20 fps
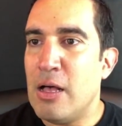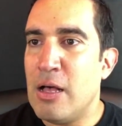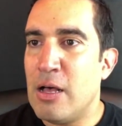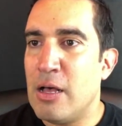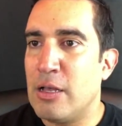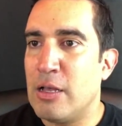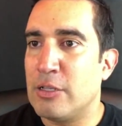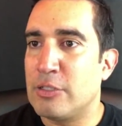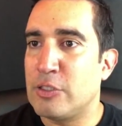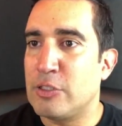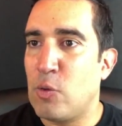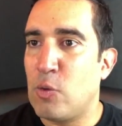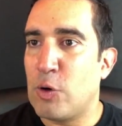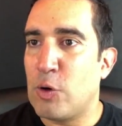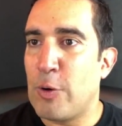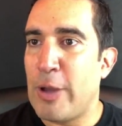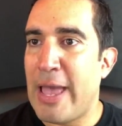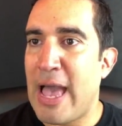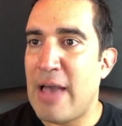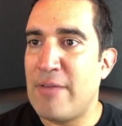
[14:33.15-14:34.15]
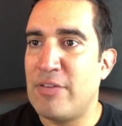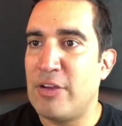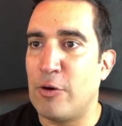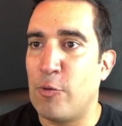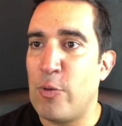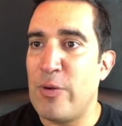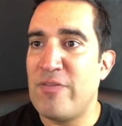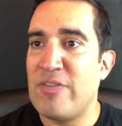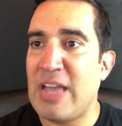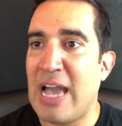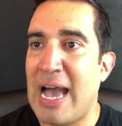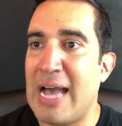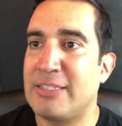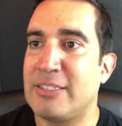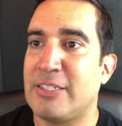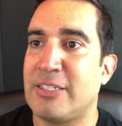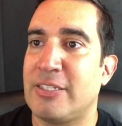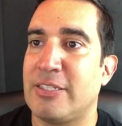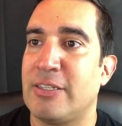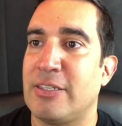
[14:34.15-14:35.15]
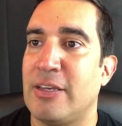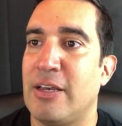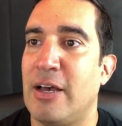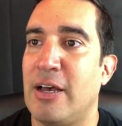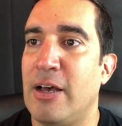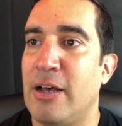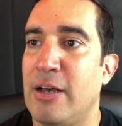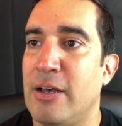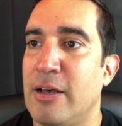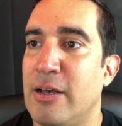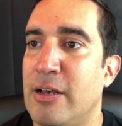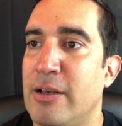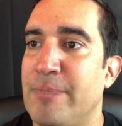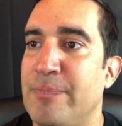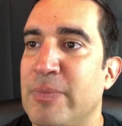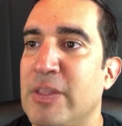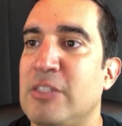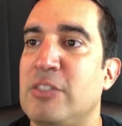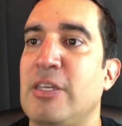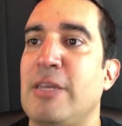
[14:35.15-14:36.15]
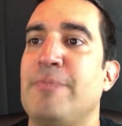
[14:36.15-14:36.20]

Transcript: So what do I have here? We've got, let's see.